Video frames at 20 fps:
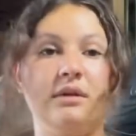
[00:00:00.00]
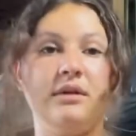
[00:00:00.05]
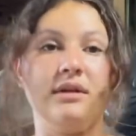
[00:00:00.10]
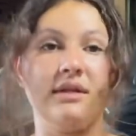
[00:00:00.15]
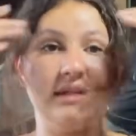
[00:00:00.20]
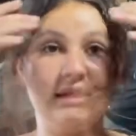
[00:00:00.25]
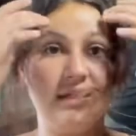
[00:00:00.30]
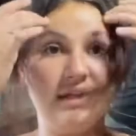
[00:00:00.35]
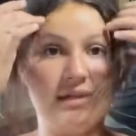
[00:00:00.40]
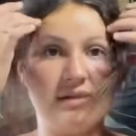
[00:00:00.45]

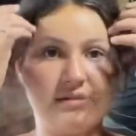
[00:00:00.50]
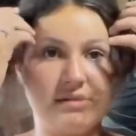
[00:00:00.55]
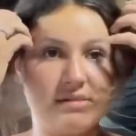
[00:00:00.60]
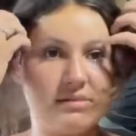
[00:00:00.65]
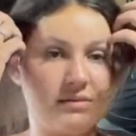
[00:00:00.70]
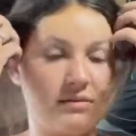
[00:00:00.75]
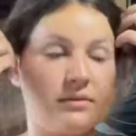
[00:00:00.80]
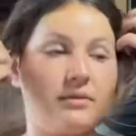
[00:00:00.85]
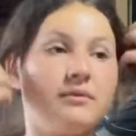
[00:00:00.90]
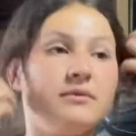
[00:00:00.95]
He is.
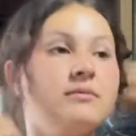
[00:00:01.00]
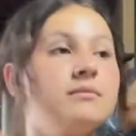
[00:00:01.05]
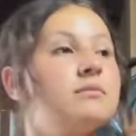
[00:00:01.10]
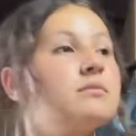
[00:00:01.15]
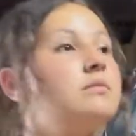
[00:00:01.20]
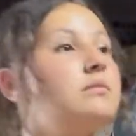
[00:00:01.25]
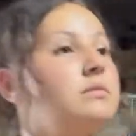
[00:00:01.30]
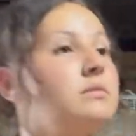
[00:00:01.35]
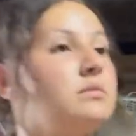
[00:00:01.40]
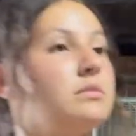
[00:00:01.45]

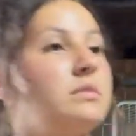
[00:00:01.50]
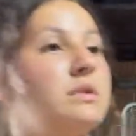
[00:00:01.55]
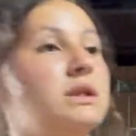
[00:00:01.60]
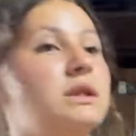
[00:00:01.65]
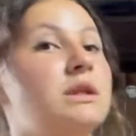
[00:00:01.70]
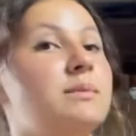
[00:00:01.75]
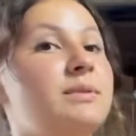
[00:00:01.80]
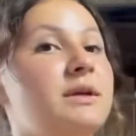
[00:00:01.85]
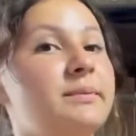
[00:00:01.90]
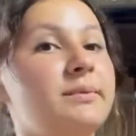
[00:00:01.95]

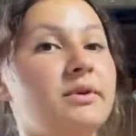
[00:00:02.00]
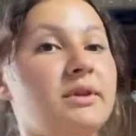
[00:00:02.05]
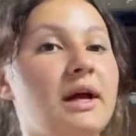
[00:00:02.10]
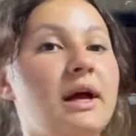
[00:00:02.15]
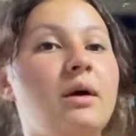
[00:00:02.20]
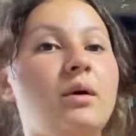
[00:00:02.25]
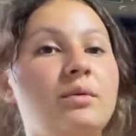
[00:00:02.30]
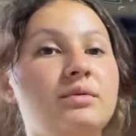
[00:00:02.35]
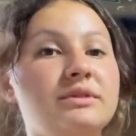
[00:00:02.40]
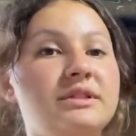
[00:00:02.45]
The people
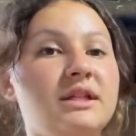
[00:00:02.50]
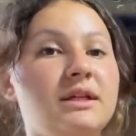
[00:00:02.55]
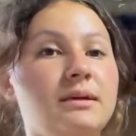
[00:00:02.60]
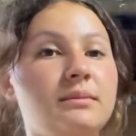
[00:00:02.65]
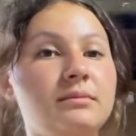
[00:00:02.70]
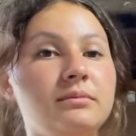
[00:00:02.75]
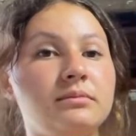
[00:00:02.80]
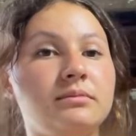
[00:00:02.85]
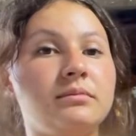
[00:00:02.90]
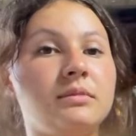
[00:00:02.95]
that owned
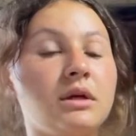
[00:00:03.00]
him